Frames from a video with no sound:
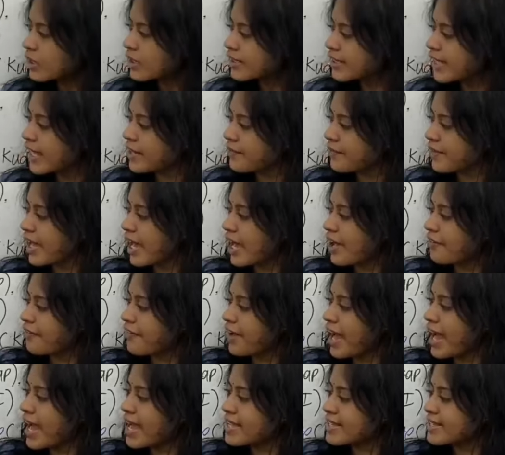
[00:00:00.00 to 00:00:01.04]
Then we have
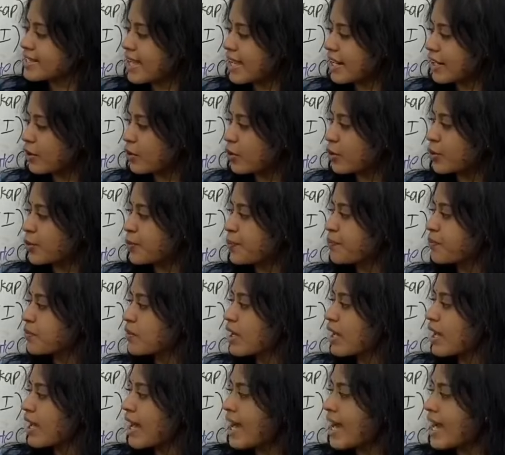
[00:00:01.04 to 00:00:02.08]
S and O.
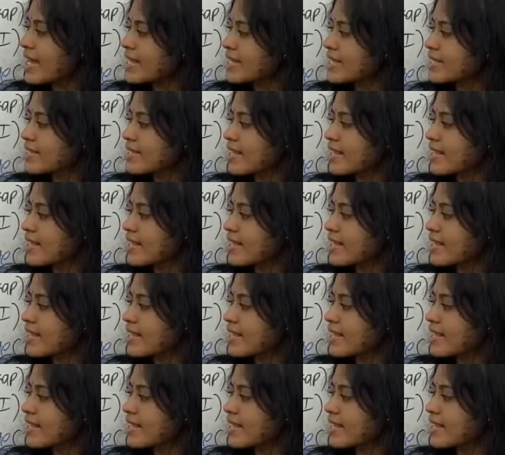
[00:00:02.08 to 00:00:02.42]
S